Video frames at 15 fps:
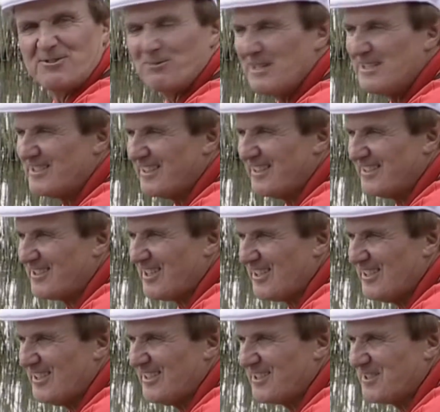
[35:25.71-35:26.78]
to eat it and it
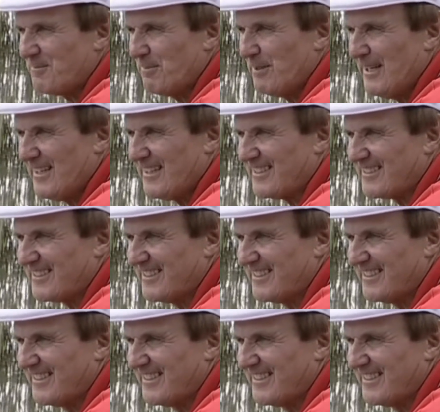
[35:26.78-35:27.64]
suddenly disappears.